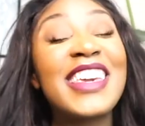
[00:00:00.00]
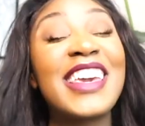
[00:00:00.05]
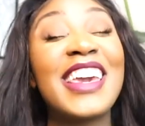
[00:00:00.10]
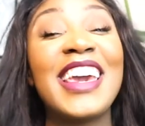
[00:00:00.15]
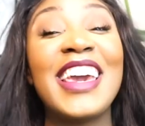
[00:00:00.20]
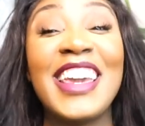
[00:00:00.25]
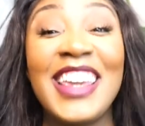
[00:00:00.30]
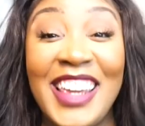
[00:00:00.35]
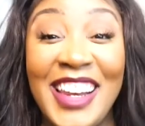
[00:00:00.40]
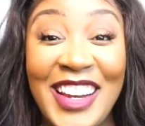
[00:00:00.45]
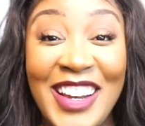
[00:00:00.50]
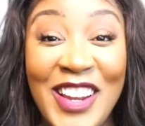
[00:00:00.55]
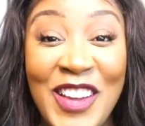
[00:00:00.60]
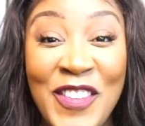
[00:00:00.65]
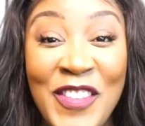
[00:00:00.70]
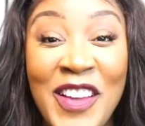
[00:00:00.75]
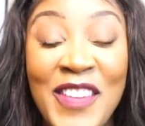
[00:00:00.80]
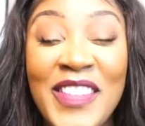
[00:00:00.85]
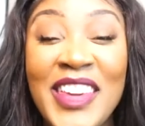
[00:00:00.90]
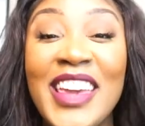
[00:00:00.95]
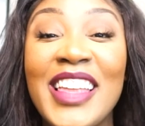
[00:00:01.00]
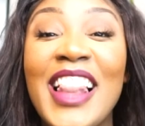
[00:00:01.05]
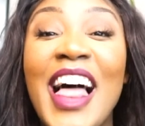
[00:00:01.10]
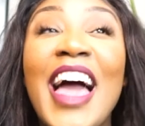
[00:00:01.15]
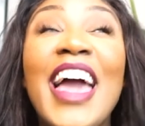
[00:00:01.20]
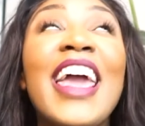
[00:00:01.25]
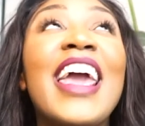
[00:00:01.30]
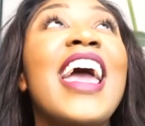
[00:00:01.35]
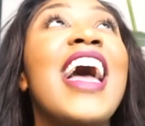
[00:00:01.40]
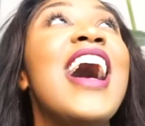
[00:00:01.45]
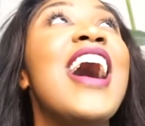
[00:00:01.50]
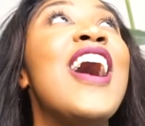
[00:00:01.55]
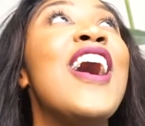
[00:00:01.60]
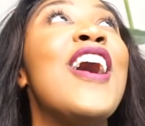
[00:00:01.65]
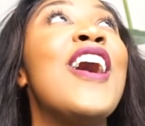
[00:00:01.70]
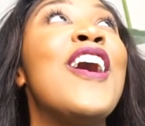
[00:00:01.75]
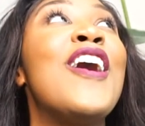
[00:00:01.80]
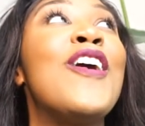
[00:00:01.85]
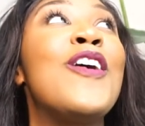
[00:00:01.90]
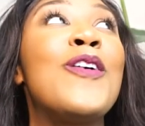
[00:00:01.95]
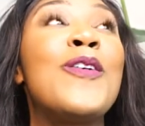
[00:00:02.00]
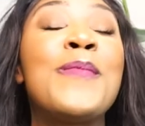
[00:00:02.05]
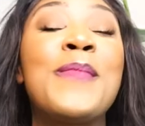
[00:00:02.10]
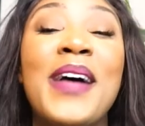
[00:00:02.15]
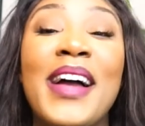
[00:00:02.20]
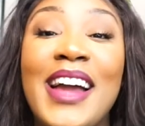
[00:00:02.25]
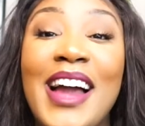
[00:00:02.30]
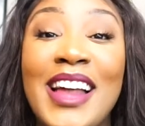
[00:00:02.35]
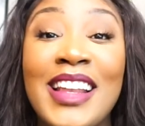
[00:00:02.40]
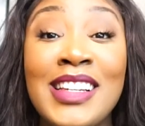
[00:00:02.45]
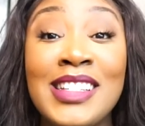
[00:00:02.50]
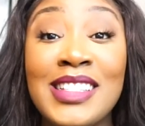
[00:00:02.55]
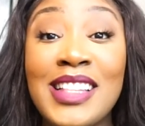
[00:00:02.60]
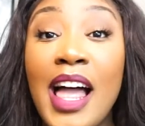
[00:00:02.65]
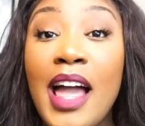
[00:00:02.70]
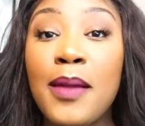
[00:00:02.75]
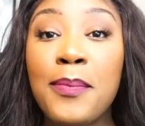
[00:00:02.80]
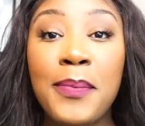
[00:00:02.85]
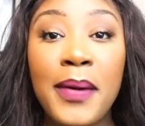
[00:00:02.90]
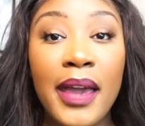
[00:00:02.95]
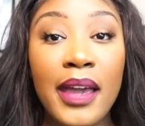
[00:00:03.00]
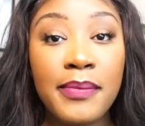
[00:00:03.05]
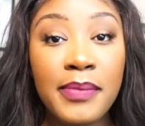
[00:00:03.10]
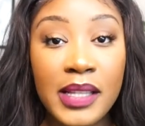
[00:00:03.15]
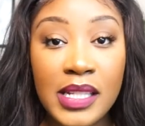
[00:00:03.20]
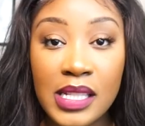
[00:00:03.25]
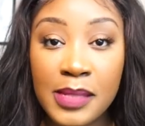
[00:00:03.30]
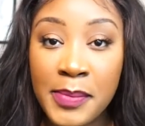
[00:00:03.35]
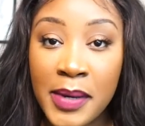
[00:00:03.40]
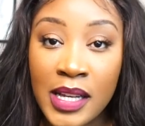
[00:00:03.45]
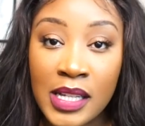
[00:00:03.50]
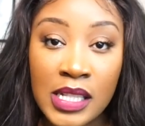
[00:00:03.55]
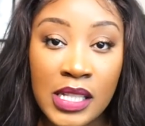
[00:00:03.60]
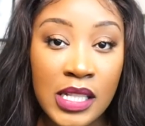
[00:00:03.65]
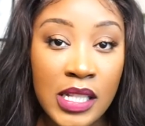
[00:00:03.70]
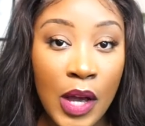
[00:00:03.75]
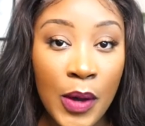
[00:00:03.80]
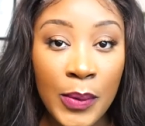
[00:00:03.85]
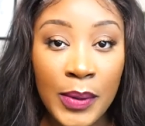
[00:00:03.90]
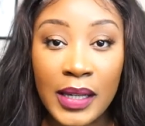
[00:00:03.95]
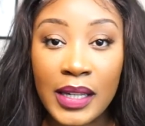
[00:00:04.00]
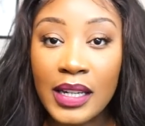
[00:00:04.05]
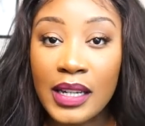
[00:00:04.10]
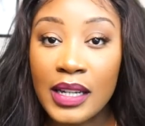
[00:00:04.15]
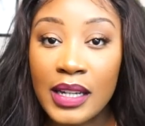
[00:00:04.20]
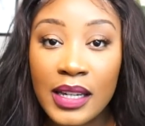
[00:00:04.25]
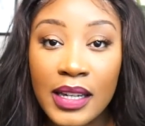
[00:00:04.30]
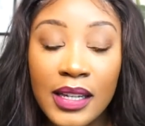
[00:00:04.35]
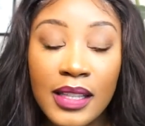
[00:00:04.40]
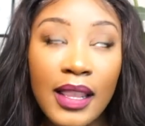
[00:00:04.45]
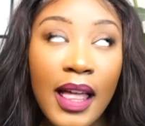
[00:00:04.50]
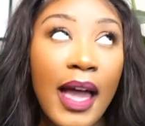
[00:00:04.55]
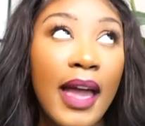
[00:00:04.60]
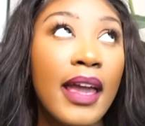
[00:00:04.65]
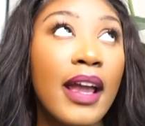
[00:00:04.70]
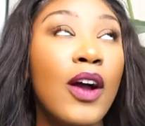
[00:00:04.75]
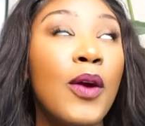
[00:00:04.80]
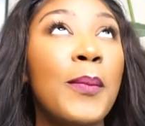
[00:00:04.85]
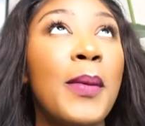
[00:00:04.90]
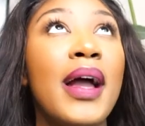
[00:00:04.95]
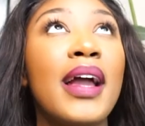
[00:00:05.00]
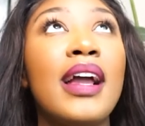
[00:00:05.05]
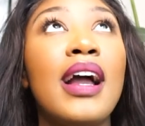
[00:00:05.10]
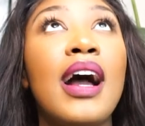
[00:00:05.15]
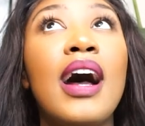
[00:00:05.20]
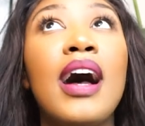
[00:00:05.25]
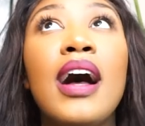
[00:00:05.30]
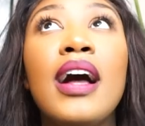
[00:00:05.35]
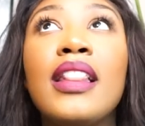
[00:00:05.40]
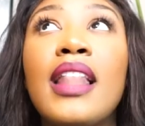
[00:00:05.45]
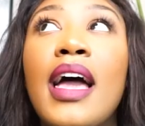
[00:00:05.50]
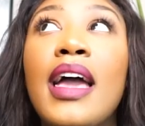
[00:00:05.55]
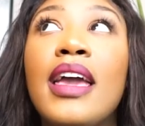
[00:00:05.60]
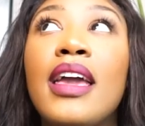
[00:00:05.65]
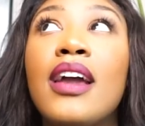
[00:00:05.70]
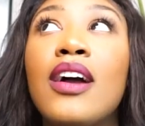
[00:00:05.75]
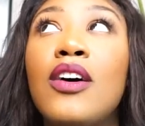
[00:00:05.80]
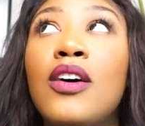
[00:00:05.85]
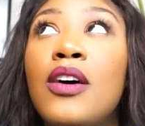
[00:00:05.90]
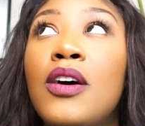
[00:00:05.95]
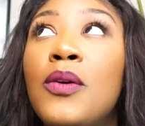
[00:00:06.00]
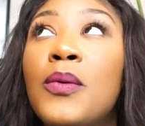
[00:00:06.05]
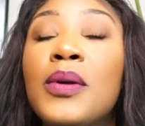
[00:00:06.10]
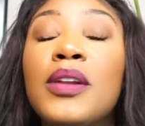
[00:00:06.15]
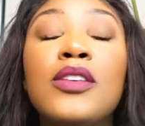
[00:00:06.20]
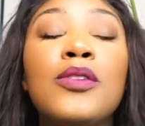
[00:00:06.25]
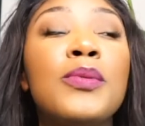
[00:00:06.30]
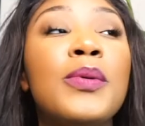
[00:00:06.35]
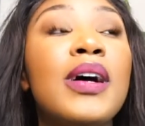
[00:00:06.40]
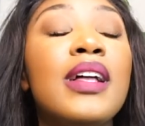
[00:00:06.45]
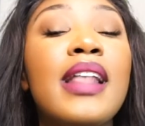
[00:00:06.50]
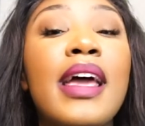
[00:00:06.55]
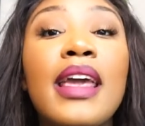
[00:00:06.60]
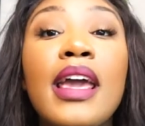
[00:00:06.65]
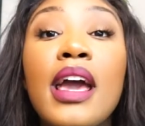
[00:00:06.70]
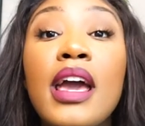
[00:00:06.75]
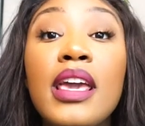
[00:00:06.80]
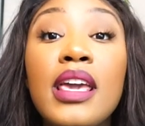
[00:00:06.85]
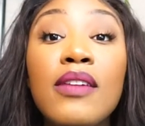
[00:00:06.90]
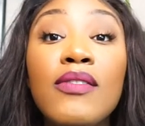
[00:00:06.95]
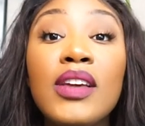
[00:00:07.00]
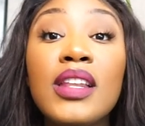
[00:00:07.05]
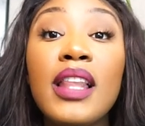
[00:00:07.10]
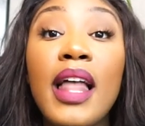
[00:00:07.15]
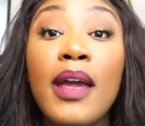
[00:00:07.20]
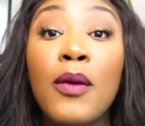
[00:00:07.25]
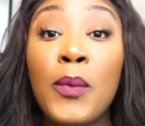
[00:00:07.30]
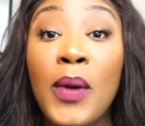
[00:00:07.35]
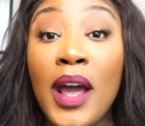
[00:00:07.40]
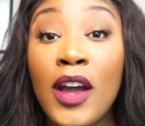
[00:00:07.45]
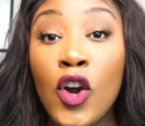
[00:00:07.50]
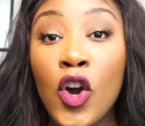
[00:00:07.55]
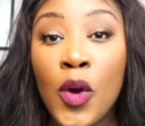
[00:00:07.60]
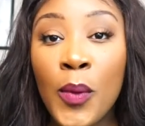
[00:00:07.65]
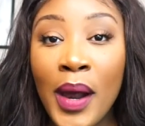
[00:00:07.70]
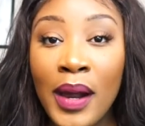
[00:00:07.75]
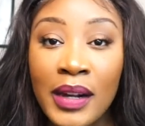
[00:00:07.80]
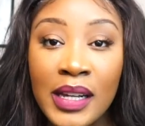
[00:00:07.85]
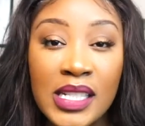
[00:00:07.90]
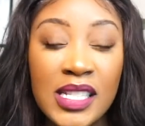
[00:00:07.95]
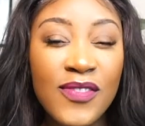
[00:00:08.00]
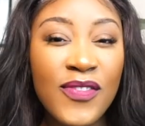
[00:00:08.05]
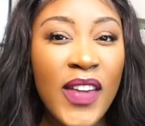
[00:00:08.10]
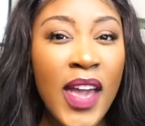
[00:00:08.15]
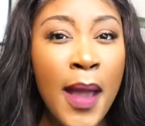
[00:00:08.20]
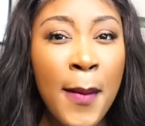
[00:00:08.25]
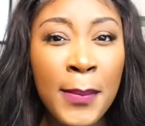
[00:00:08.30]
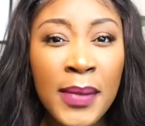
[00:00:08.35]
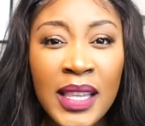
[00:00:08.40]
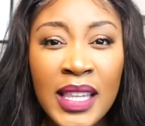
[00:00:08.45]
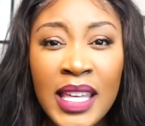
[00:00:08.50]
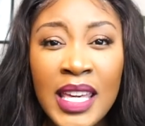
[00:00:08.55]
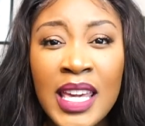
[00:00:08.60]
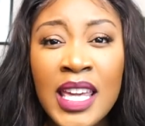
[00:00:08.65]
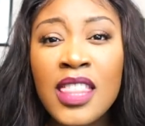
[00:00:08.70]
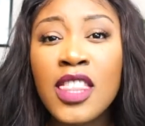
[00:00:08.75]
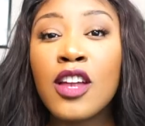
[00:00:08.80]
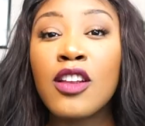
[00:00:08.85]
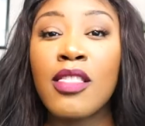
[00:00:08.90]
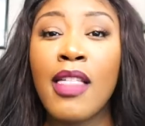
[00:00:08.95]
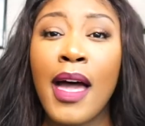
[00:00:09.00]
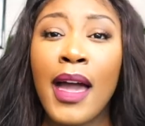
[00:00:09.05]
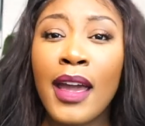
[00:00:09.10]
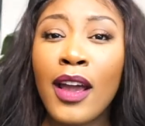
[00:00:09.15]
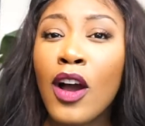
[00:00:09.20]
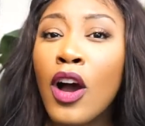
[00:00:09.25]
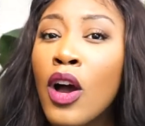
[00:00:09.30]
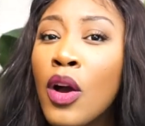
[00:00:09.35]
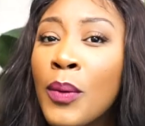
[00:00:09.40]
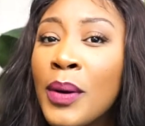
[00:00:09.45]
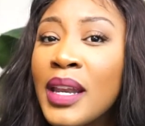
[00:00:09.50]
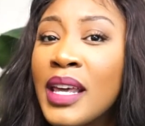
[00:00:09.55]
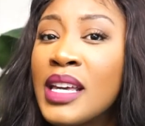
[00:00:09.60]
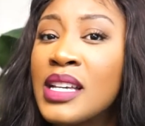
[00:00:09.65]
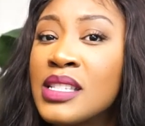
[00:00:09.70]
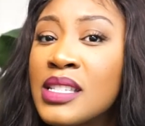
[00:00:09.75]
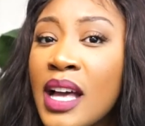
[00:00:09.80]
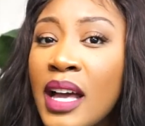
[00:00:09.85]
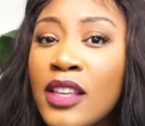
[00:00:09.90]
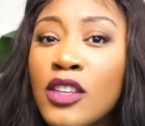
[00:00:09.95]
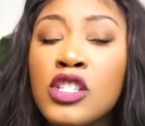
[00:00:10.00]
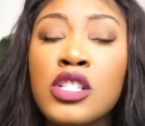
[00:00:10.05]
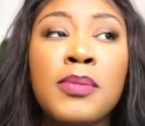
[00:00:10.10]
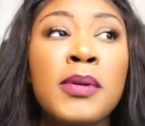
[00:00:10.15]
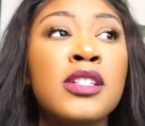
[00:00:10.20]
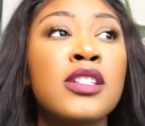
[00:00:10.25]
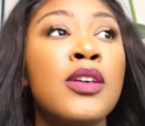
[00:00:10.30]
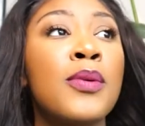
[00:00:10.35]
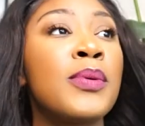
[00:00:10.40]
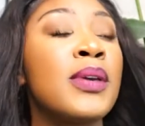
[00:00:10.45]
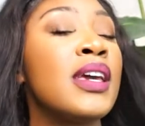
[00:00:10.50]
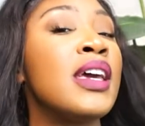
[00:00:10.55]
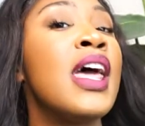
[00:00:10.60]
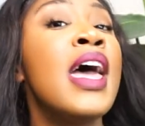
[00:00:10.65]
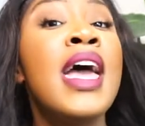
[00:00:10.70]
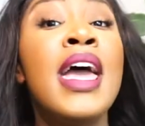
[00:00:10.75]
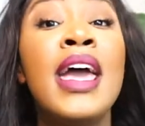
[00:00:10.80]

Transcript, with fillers: can't get enough of it. Like, oh my god he's like babe this smells so good like oh my god like oh what do you like even like when i go around his family they're like oh what is that you smell so good